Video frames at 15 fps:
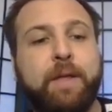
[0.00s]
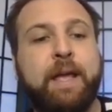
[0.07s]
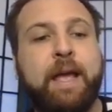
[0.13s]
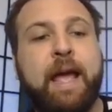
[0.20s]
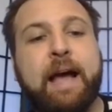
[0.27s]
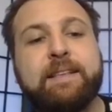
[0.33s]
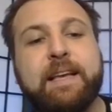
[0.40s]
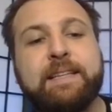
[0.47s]

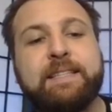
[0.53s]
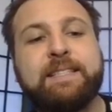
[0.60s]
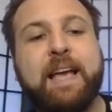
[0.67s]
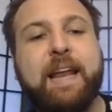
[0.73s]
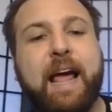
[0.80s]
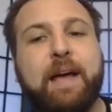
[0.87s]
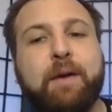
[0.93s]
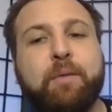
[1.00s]
As I
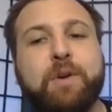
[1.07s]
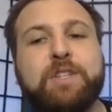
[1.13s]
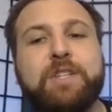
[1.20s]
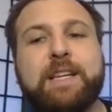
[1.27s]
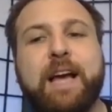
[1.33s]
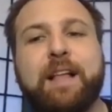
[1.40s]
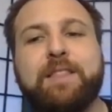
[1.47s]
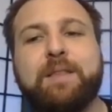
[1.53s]
said, I originally
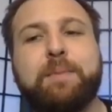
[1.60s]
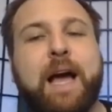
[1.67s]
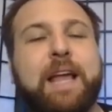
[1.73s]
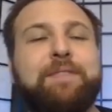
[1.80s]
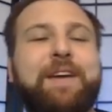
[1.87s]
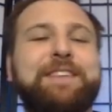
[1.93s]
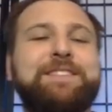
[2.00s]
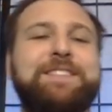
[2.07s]
got them kind
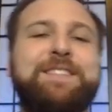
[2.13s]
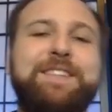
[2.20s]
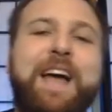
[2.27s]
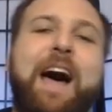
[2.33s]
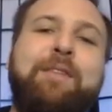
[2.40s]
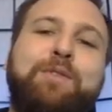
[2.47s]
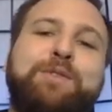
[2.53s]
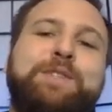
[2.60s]
of as a
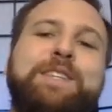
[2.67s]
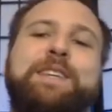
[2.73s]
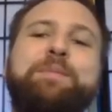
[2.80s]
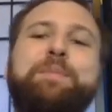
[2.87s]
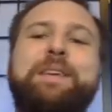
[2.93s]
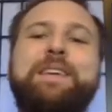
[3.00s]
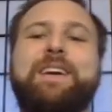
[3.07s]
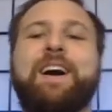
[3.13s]
novelty
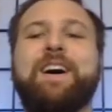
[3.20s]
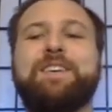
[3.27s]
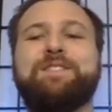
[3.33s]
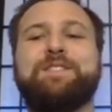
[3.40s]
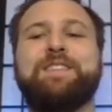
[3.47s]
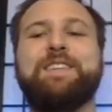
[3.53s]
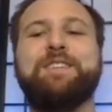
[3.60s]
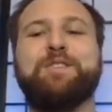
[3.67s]
because
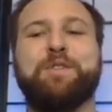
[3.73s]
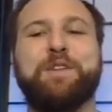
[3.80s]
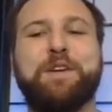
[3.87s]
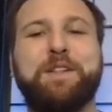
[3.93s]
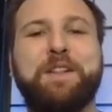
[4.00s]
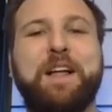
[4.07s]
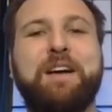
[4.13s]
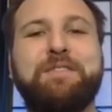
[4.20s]
these are the
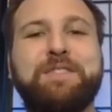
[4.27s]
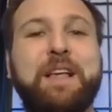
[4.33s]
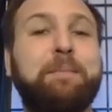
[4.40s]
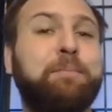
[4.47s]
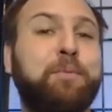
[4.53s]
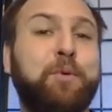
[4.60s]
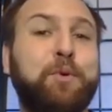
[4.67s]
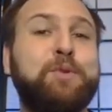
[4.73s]
gloves that
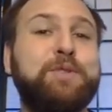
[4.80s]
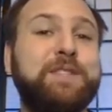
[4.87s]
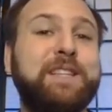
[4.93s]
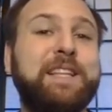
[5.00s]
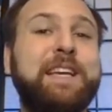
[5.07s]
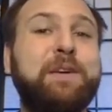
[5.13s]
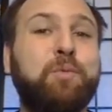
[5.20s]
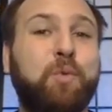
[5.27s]
Bruce
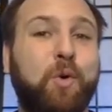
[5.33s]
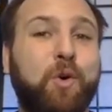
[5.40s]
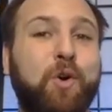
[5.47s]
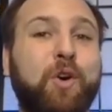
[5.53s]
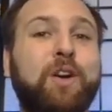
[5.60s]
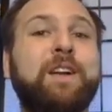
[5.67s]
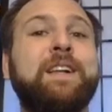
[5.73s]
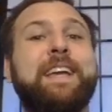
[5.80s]
Lee
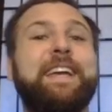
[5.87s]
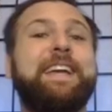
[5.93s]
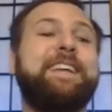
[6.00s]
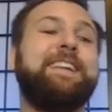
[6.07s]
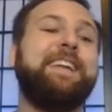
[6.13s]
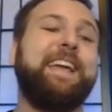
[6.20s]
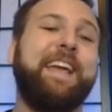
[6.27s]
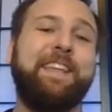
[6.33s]
wore
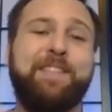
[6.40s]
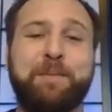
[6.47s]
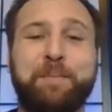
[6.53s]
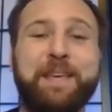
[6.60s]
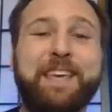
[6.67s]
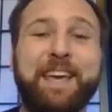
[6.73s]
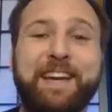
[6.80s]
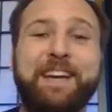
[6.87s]
in the
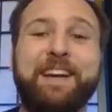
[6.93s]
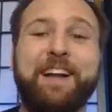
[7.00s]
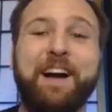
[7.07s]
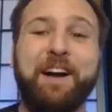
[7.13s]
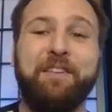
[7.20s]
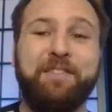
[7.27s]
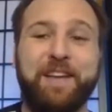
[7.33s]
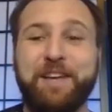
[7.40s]
beginning
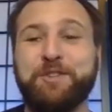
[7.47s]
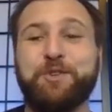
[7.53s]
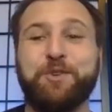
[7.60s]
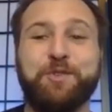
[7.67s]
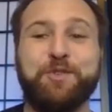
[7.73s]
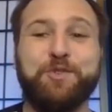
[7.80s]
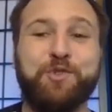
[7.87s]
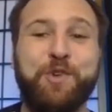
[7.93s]
of Enter
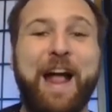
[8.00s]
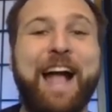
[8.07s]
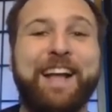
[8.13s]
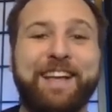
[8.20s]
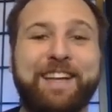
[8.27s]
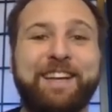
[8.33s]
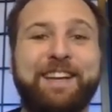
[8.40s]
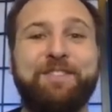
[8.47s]
the
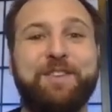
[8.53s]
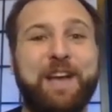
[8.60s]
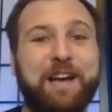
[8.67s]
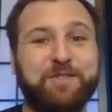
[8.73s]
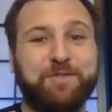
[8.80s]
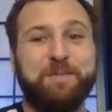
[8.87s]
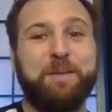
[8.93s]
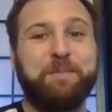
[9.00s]
Dragon, if you
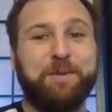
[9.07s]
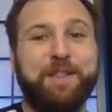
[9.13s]
guys remember